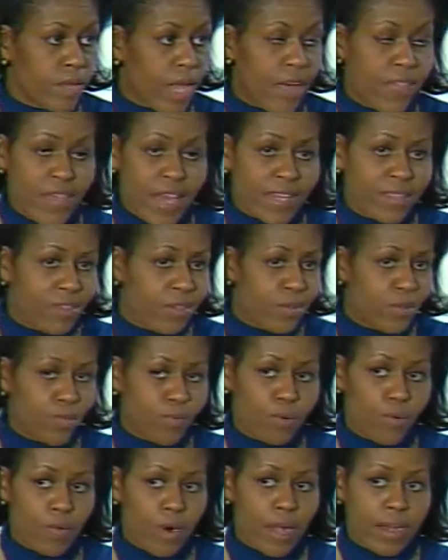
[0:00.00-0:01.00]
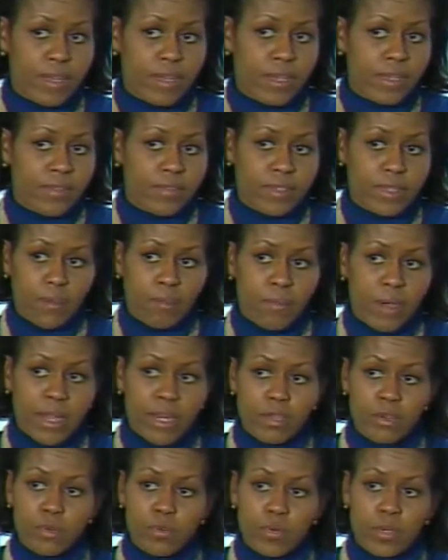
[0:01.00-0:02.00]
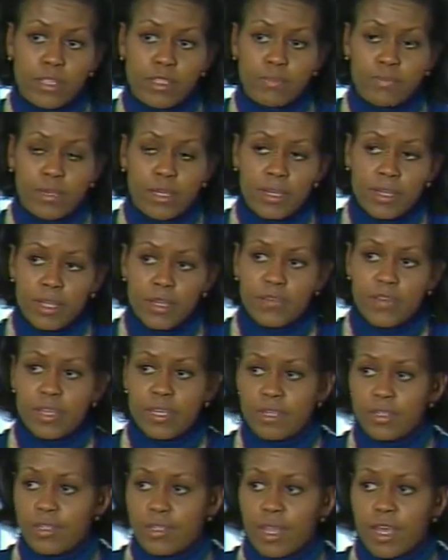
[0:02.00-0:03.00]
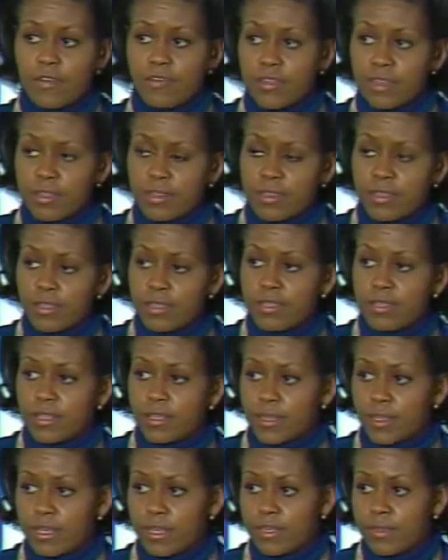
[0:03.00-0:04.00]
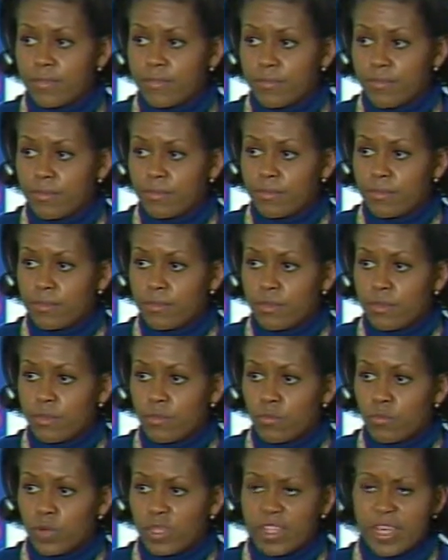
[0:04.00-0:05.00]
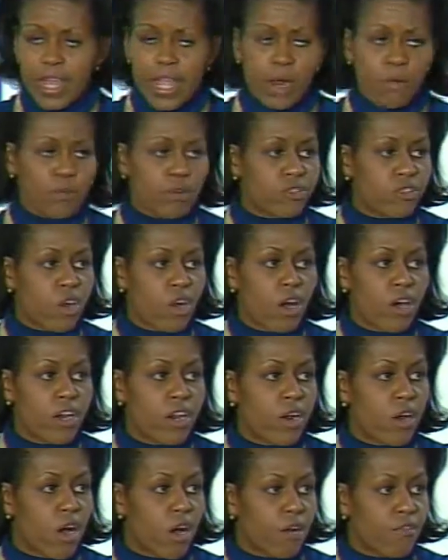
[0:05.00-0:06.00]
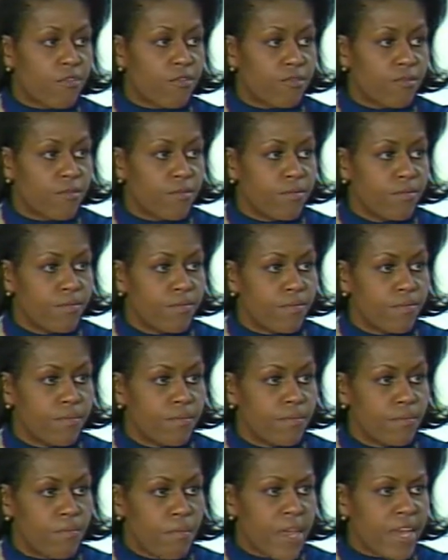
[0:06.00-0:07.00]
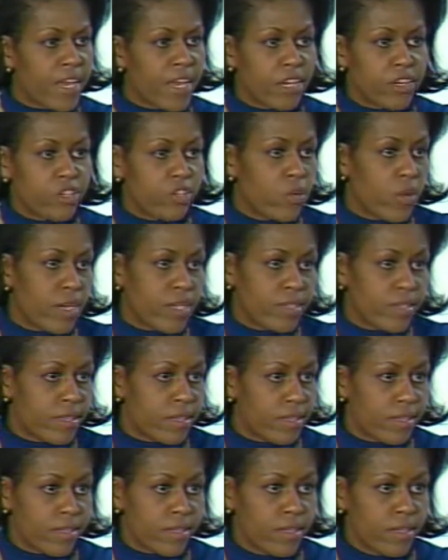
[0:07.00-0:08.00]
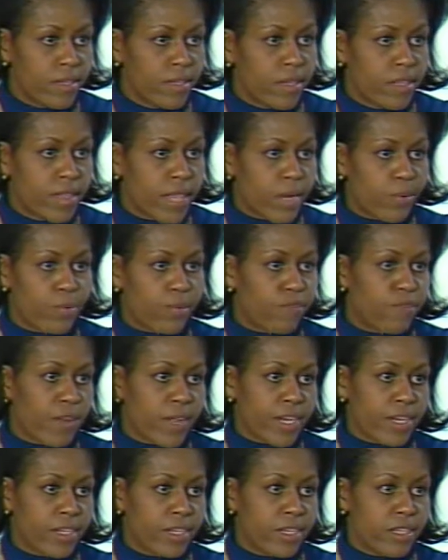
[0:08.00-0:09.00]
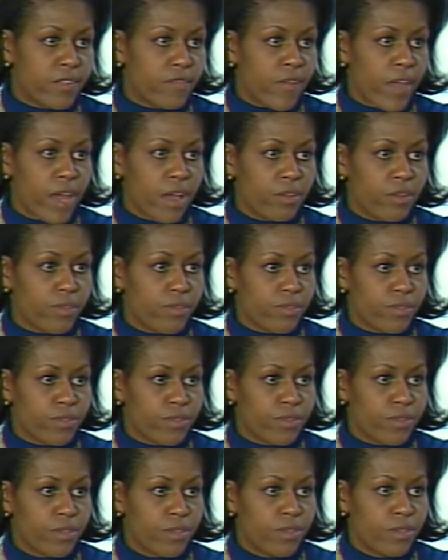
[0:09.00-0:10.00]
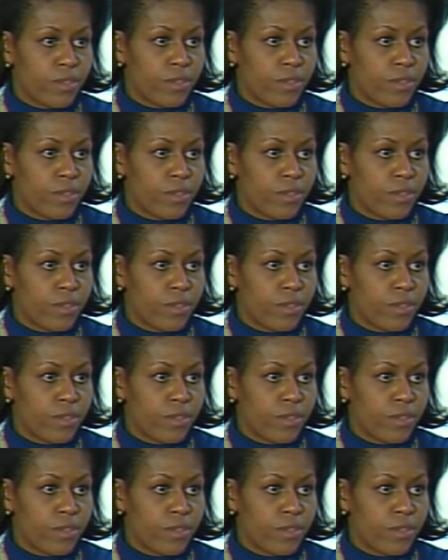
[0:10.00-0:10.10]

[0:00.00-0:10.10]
And that's who Barack is, somebody who has been living his life consistently with cameras on and off, making choices that reflected his values.